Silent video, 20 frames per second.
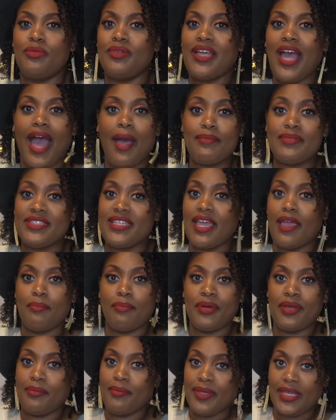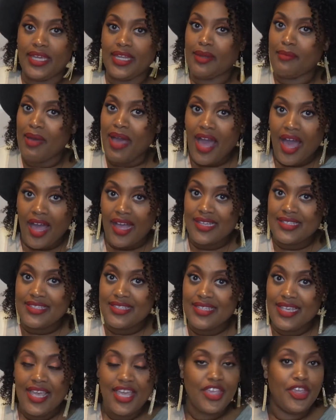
but I'm saying put me in a box.